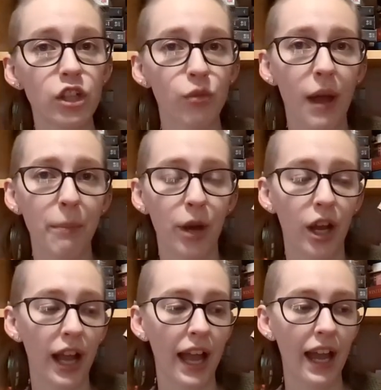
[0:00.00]
Schwab
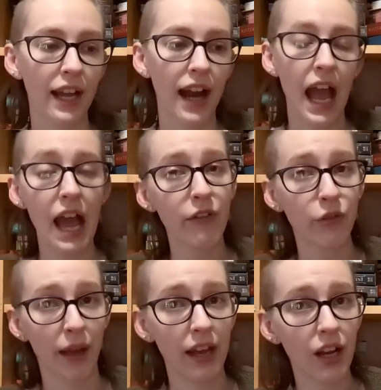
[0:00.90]
book, and I haven't
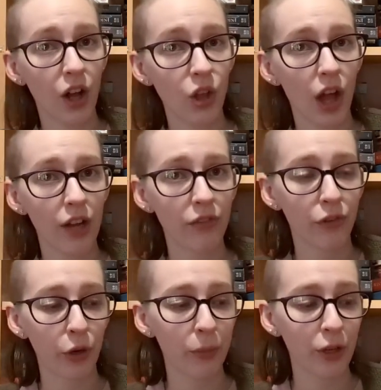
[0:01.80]
read a lot of
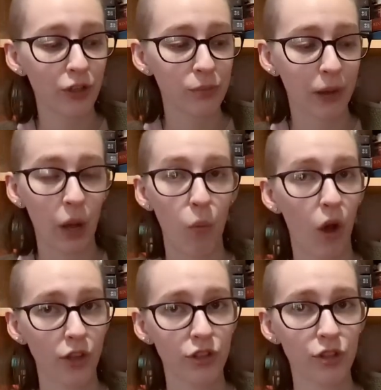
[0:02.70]
her books, but I
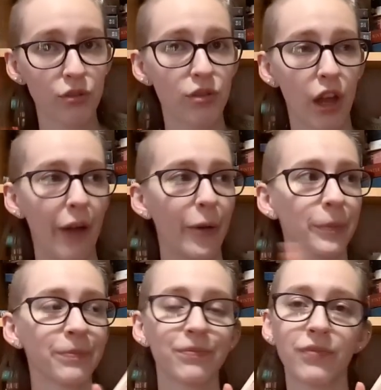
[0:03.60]
want to, so
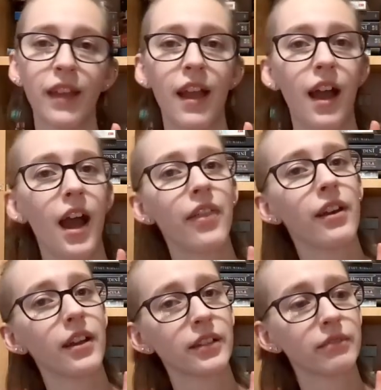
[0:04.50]
I
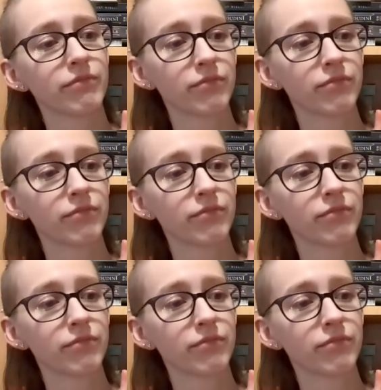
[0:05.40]
thought I'd,